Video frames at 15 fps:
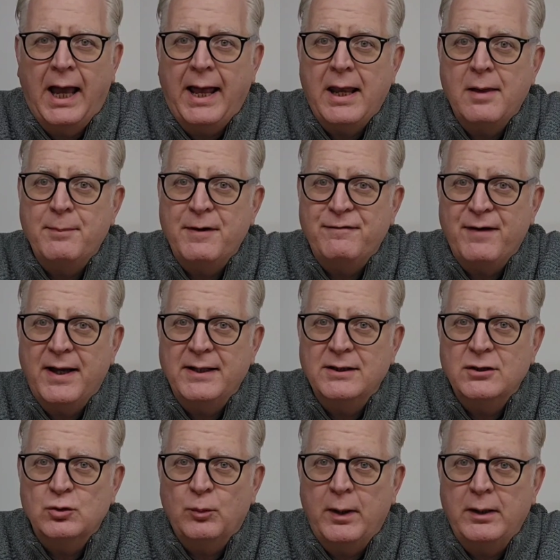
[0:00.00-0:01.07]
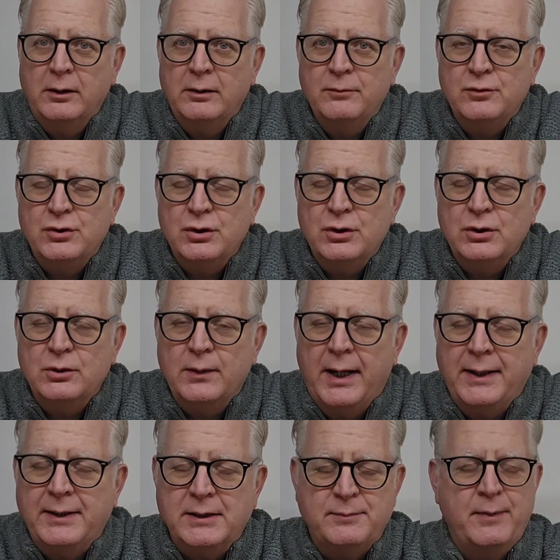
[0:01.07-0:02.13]
Hello beer fans, welcome to
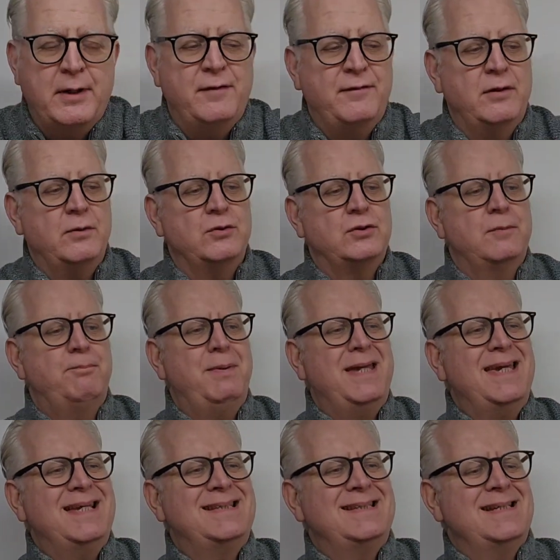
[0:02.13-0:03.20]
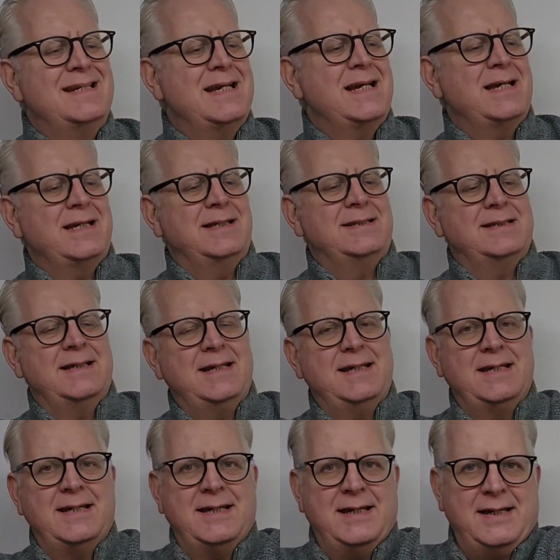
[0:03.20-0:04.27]
Andy's Beer Reviews. The beer tonight
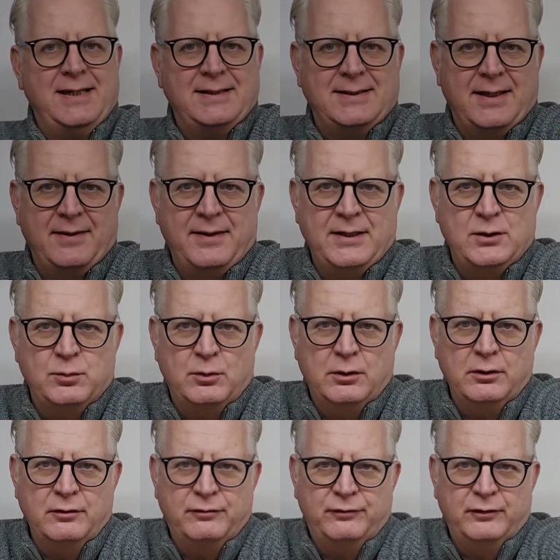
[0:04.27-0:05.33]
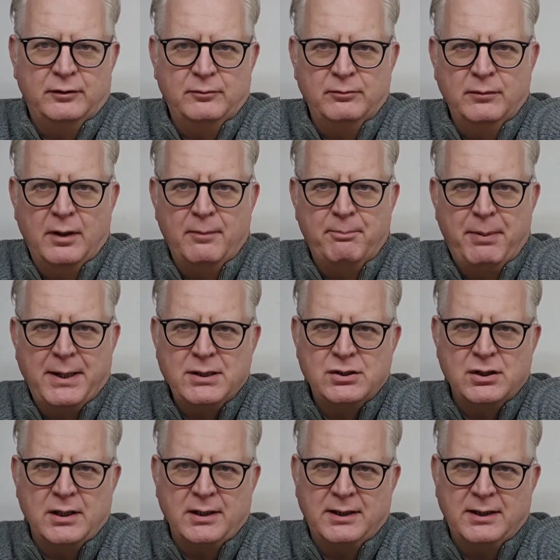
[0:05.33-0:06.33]
is this one from Badger.